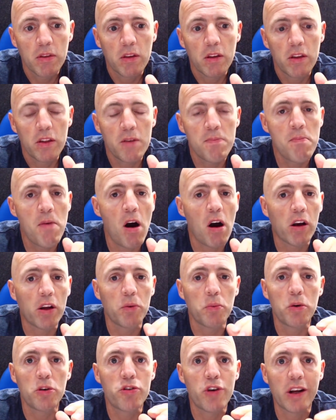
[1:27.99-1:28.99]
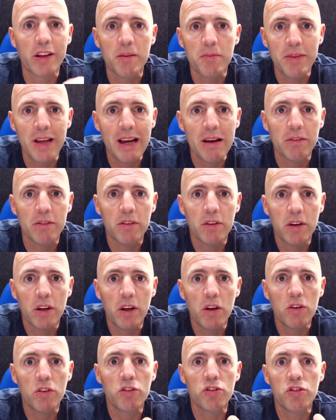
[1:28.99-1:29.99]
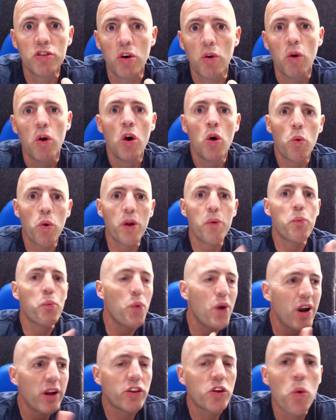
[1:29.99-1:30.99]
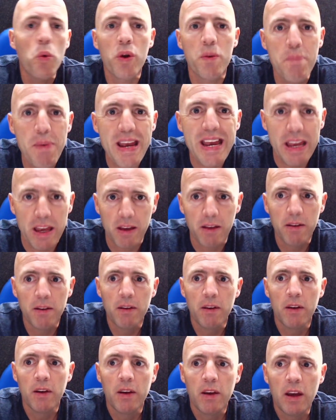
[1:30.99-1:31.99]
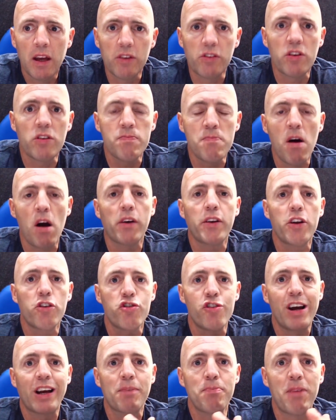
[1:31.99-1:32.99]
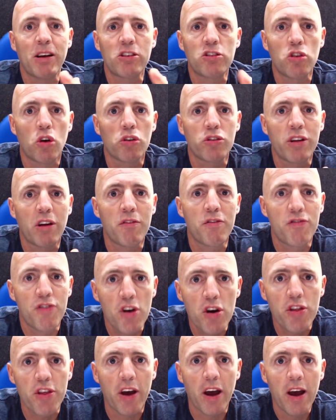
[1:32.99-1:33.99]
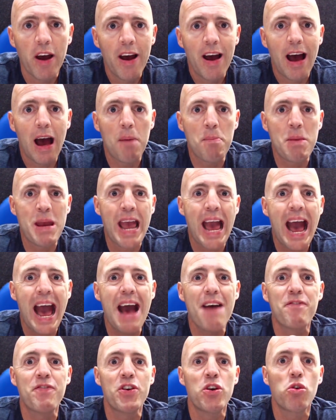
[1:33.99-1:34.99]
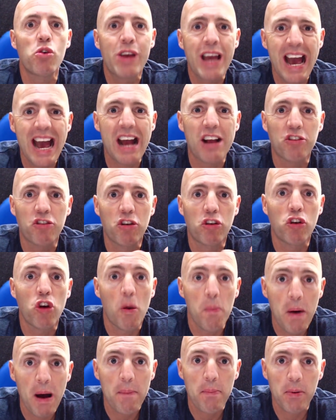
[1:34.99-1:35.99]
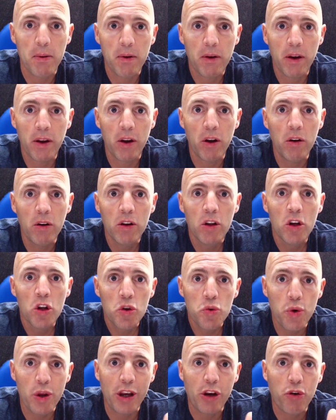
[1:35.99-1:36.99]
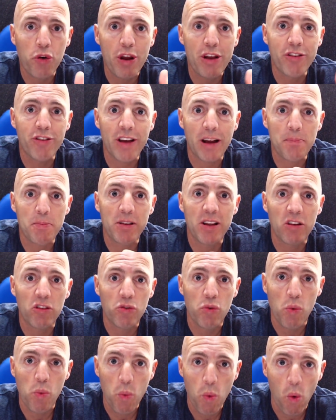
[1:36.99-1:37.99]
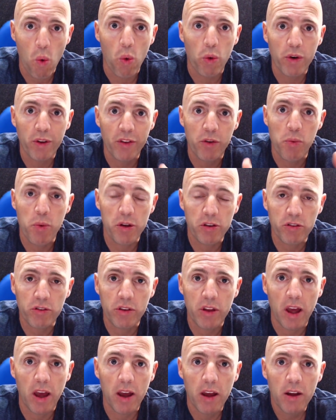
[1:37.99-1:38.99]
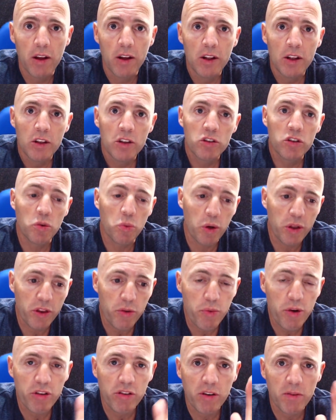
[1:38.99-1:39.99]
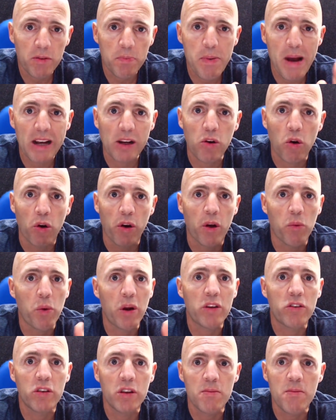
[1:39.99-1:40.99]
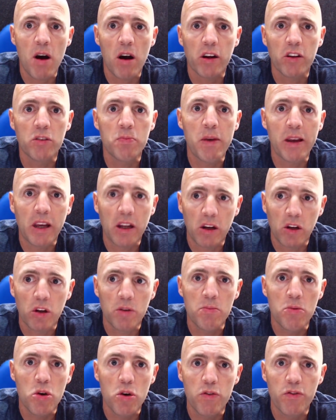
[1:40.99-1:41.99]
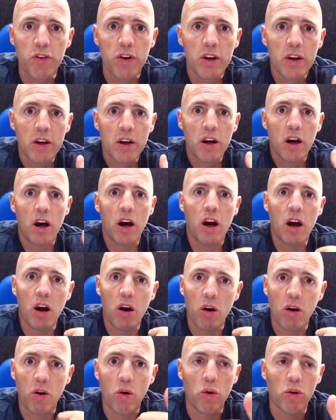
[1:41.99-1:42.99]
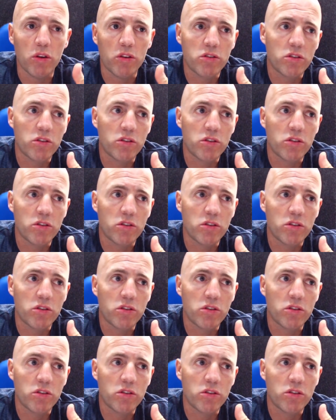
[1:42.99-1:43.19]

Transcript: the market will drag them down, So where I don't want to be is this market to drag my stocks down further and me have no cash to top up, to increase that potential reward and the risk there. So when the risk comes back on, when I see the markets making a good move, or